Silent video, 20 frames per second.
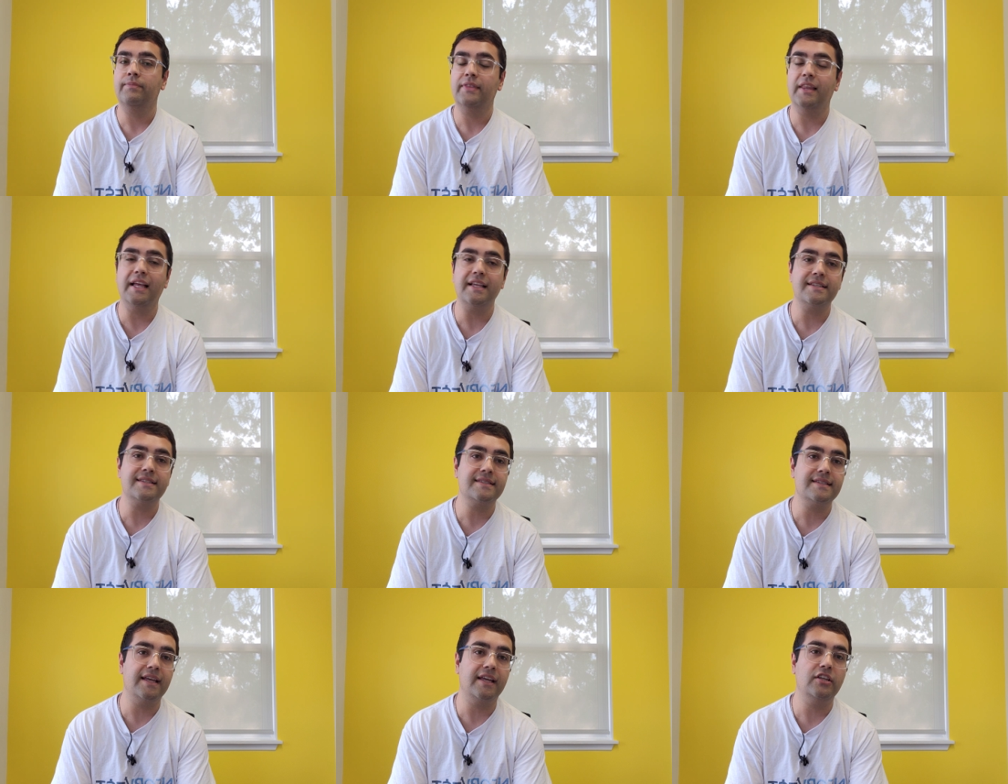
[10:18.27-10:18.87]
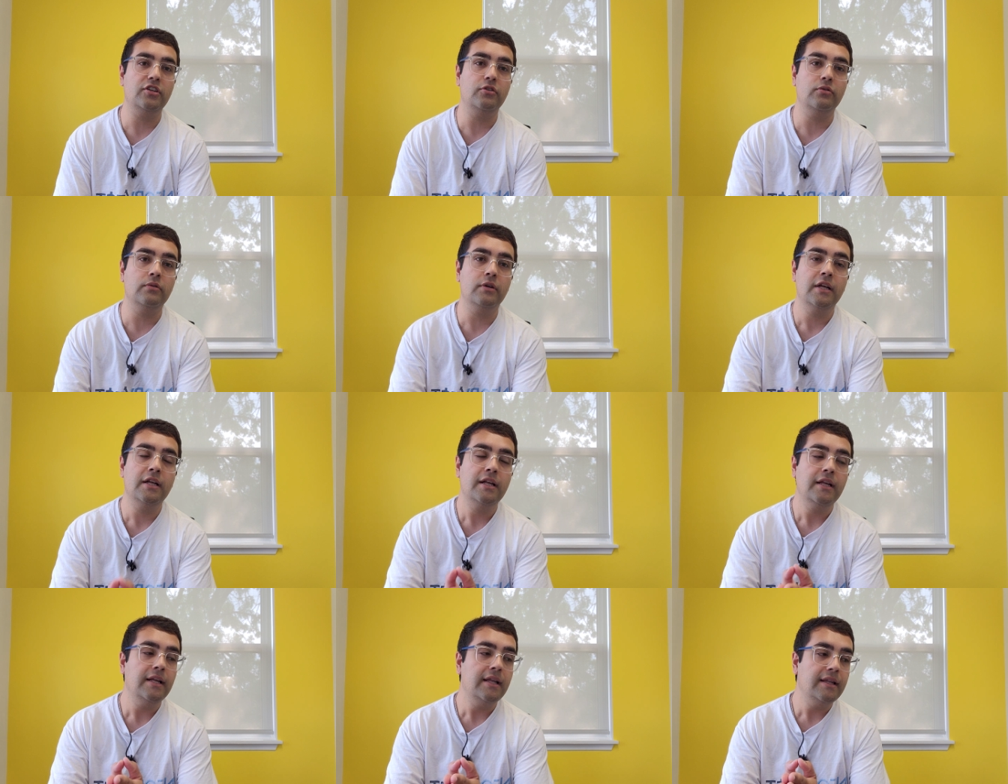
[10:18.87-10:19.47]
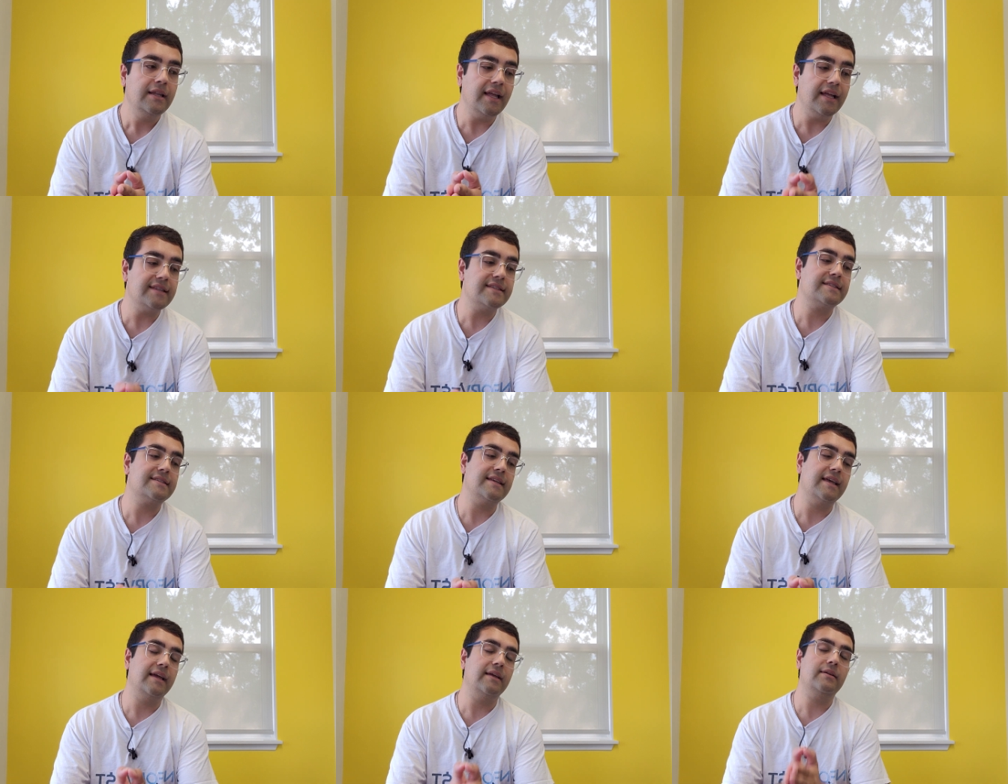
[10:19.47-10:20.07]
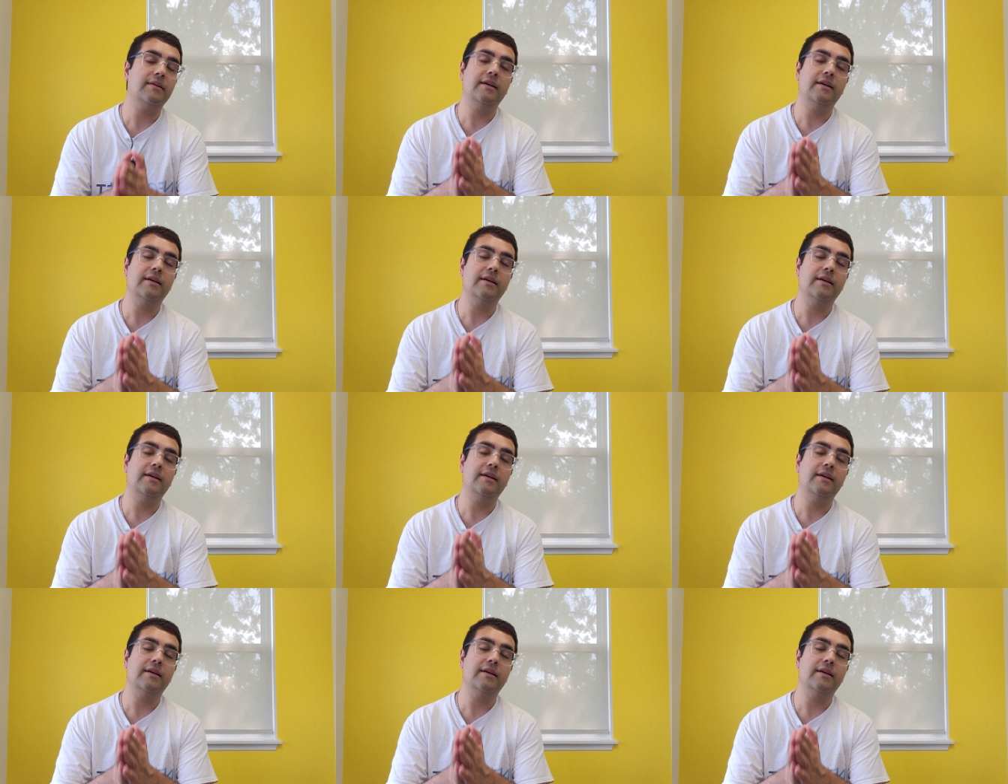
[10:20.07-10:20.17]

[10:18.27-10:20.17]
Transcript: let's say you, let's say,